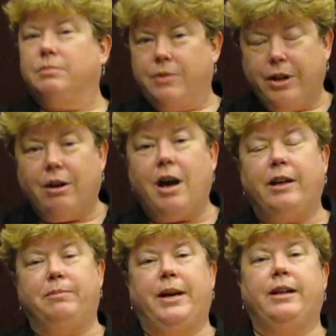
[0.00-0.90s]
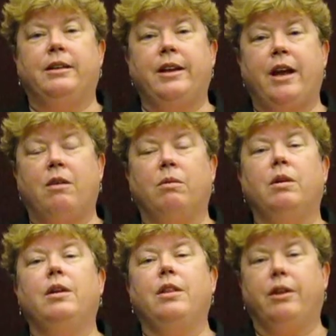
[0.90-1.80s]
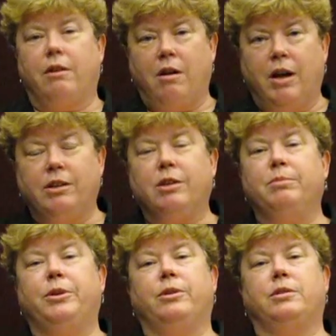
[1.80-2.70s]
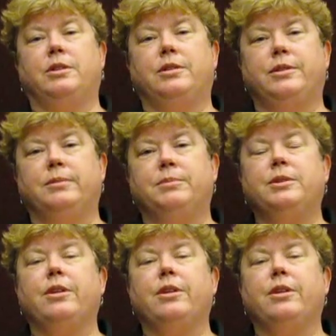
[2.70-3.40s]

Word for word: they're automated now. They're on computer systems,